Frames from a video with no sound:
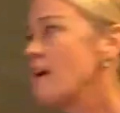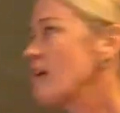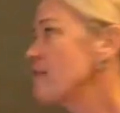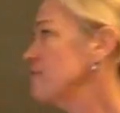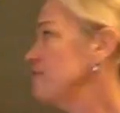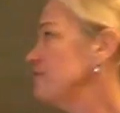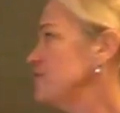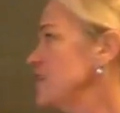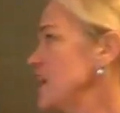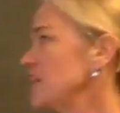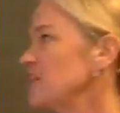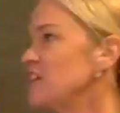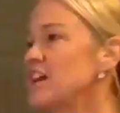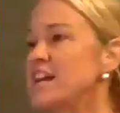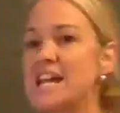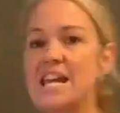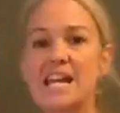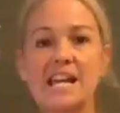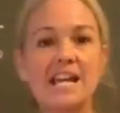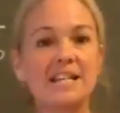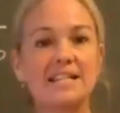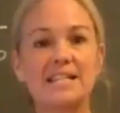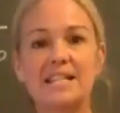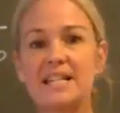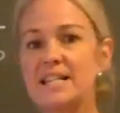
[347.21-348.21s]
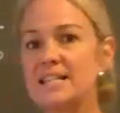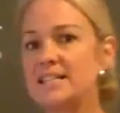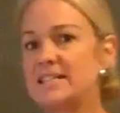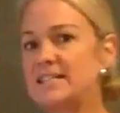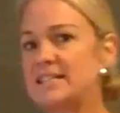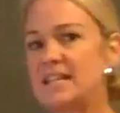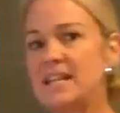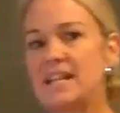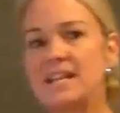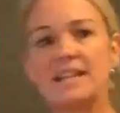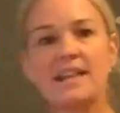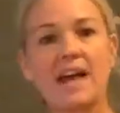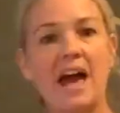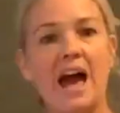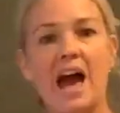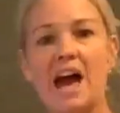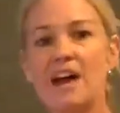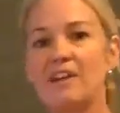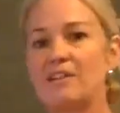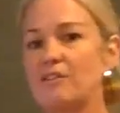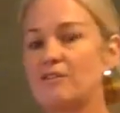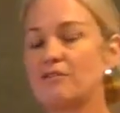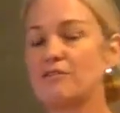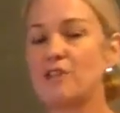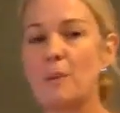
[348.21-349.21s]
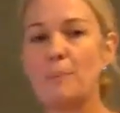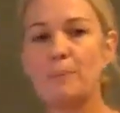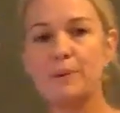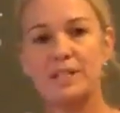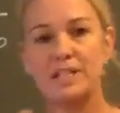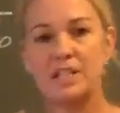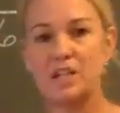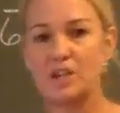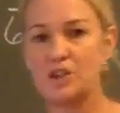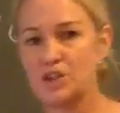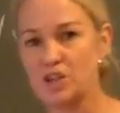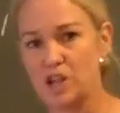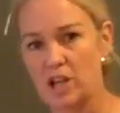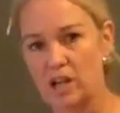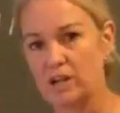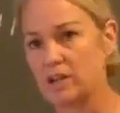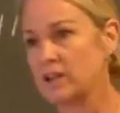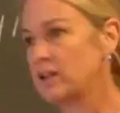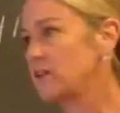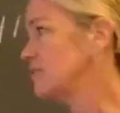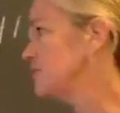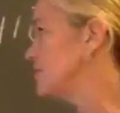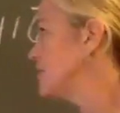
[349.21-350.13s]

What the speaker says: Very easy to see that repetition,